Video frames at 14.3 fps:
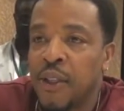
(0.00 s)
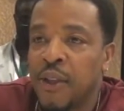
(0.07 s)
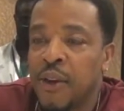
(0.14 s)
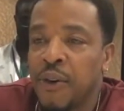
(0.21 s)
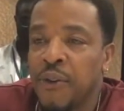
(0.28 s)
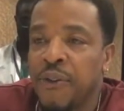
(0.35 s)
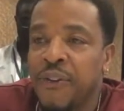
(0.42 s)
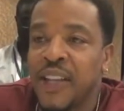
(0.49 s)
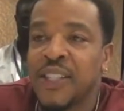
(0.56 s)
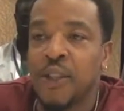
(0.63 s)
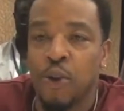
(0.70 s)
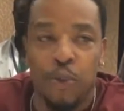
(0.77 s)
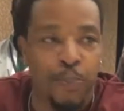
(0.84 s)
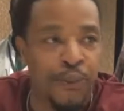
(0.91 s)
the
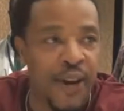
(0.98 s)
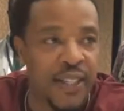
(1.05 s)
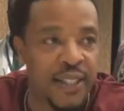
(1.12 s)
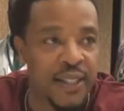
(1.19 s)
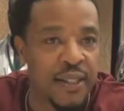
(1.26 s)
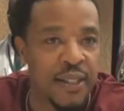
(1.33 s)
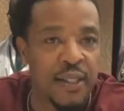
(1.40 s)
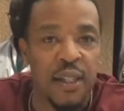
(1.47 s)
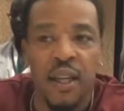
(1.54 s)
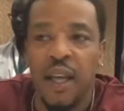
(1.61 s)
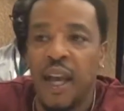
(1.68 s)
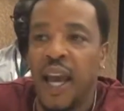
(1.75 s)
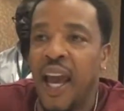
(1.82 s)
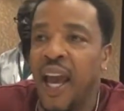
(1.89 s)
physical presence,
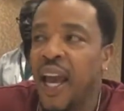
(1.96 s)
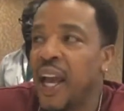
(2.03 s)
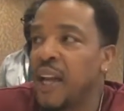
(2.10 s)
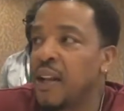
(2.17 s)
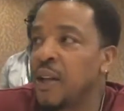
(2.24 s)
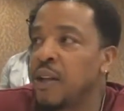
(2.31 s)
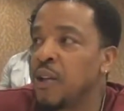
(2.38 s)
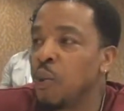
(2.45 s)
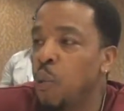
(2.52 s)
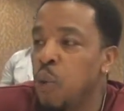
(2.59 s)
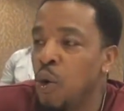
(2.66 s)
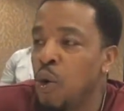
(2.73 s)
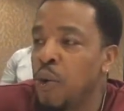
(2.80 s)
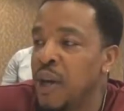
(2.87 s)
and
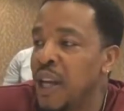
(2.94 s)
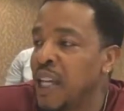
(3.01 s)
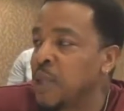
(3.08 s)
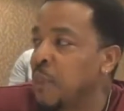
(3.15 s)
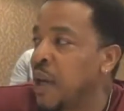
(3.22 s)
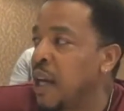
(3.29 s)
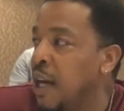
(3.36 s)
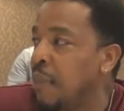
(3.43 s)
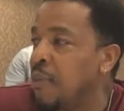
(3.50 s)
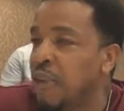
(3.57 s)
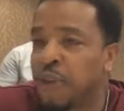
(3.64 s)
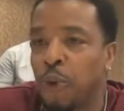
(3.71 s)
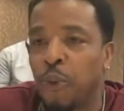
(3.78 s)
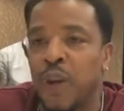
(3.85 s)
Wu has become
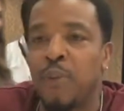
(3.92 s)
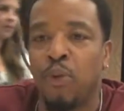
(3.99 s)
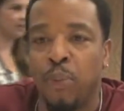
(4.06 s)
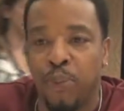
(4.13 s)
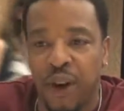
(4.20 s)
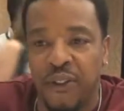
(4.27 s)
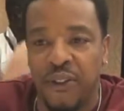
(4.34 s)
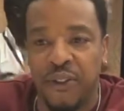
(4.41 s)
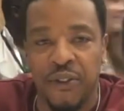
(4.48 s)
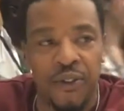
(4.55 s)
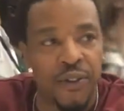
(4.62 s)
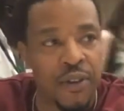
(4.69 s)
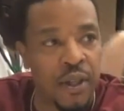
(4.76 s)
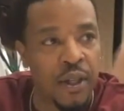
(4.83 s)
the cerebral presence.
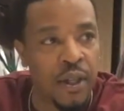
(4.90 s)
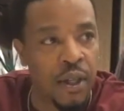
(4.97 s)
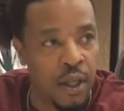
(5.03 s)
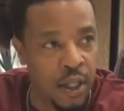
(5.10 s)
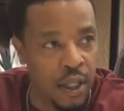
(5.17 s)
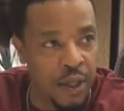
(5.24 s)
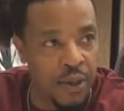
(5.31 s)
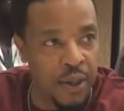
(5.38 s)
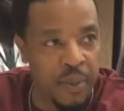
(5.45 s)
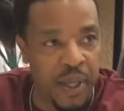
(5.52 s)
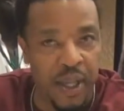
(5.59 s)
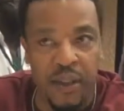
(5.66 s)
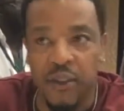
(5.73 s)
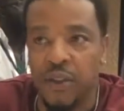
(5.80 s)
You know what I
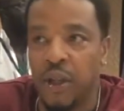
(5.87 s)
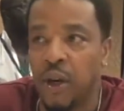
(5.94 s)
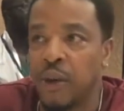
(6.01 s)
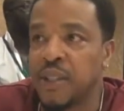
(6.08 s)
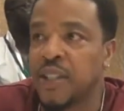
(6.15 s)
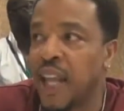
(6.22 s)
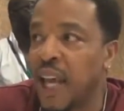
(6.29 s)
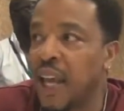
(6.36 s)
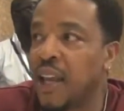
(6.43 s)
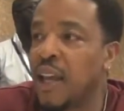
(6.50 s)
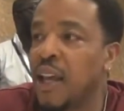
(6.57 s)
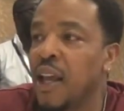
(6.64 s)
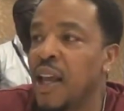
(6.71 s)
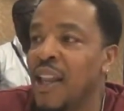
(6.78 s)
mean? So it's like,
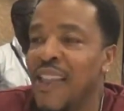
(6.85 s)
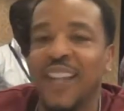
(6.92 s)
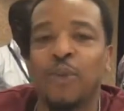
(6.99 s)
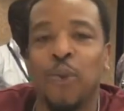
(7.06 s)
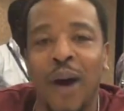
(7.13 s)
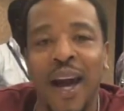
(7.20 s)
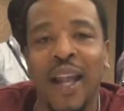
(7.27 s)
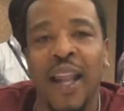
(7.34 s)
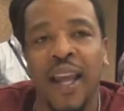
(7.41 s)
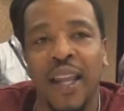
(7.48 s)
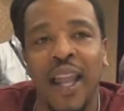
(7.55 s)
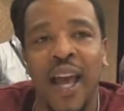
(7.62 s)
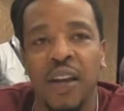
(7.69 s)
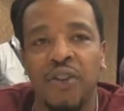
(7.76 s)
that's why
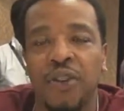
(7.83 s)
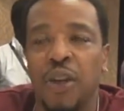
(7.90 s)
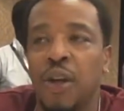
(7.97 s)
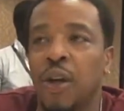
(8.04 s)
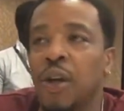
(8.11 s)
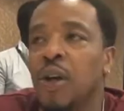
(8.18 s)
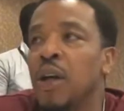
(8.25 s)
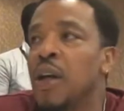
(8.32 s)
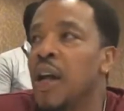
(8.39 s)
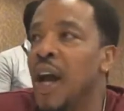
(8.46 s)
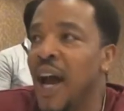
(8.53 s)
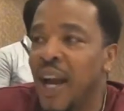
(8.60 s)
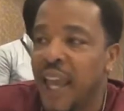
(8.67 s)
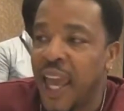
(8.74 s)
like last year
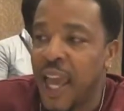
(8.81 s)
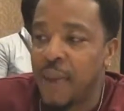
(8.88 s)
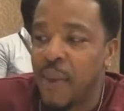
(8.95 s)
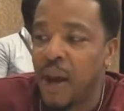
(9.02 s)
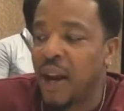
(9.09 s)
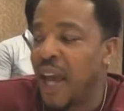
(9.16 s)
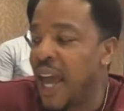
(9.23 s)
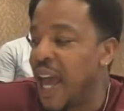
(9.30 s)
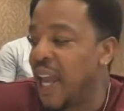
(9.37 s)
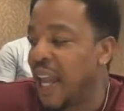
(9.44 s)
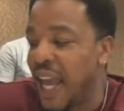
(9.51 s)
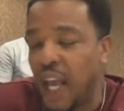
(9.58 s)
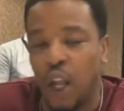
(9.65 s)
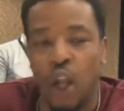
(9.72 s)
I came out, I
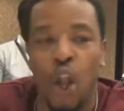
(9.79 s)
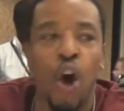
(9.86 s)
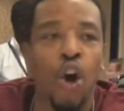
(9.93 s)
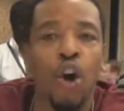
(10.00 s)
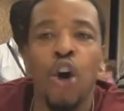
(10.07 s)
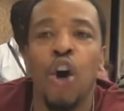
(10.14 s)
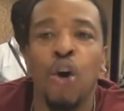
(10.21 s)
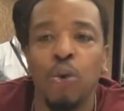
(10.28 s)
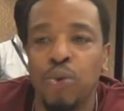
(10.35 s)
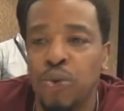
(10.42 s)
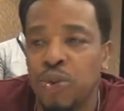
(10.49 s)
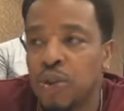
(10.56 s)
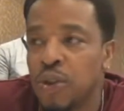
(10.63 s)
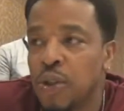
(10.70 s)
had like long
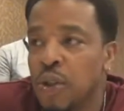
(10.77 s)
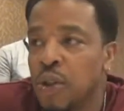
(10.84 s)
coats.